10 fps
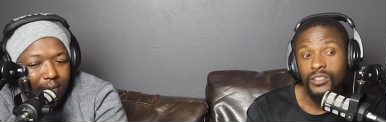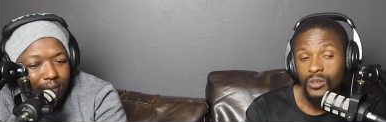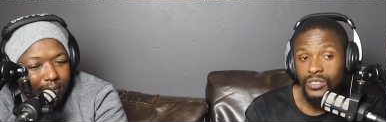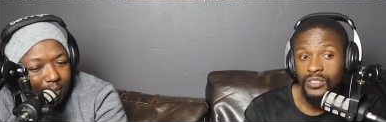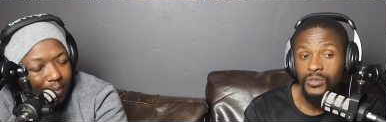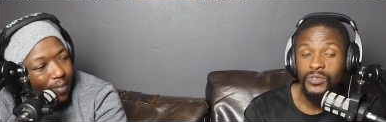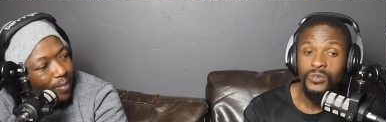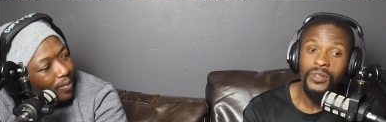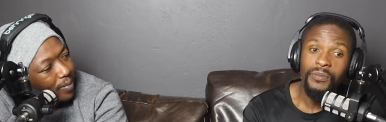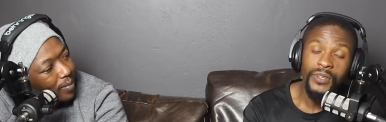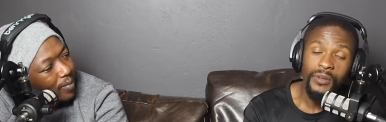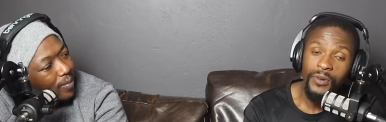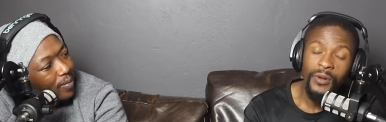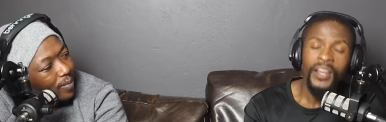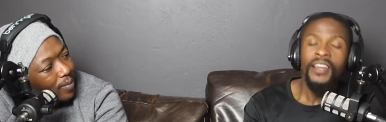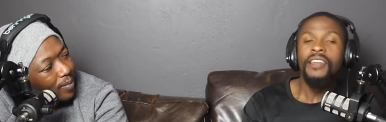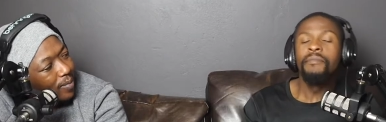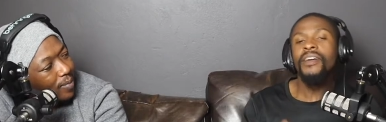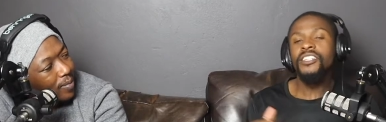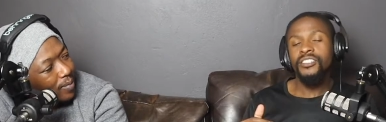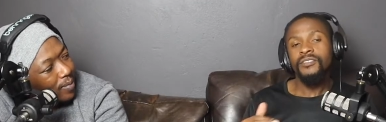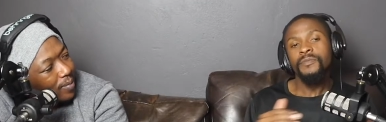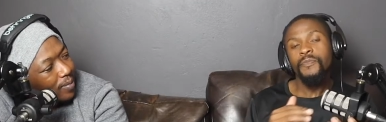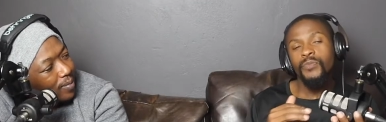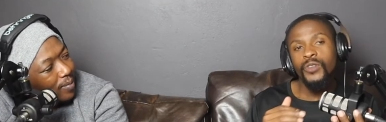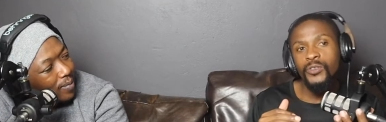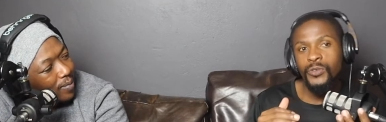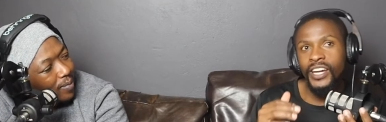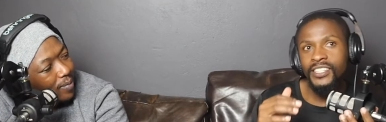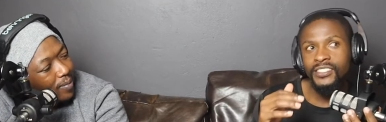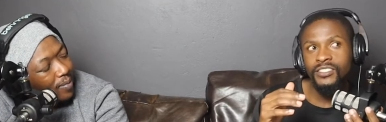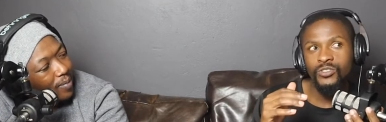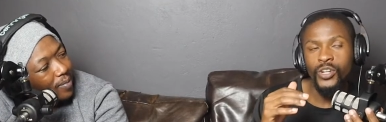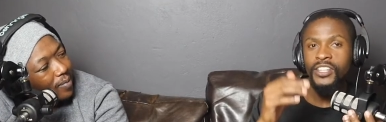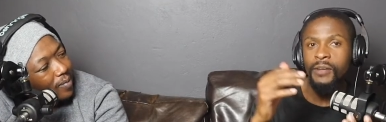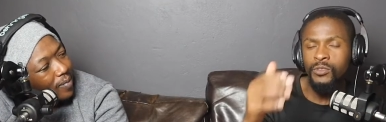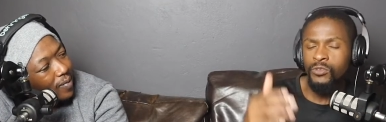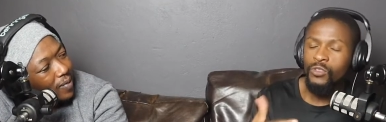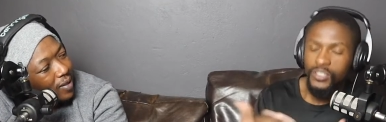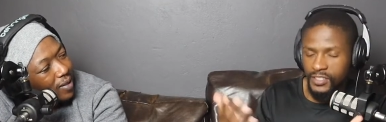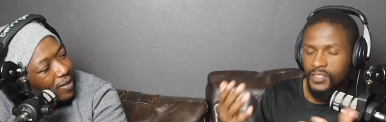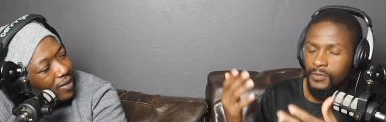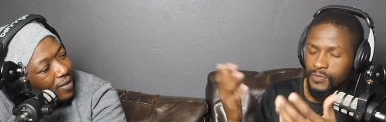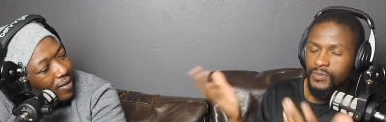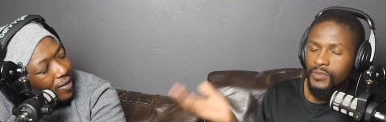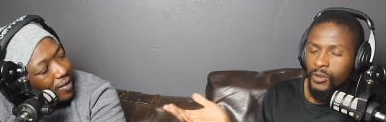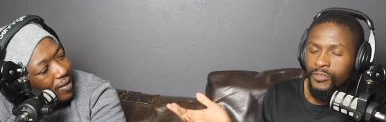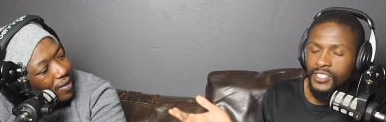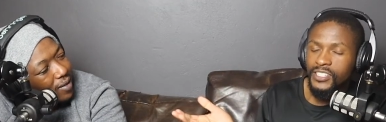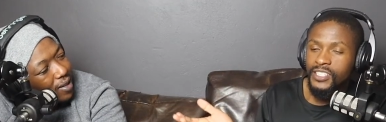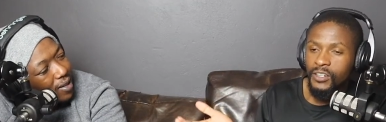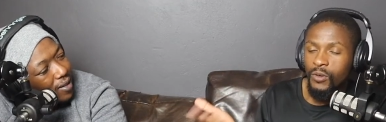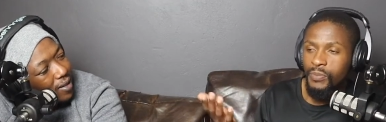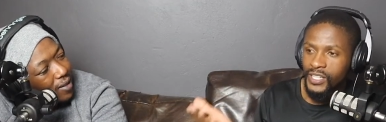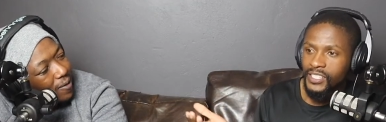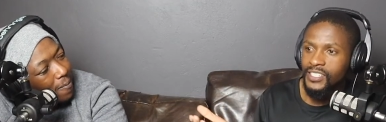Speaker 1: thought it was gonna be a pro. Imagine you get track number because the obviously the opening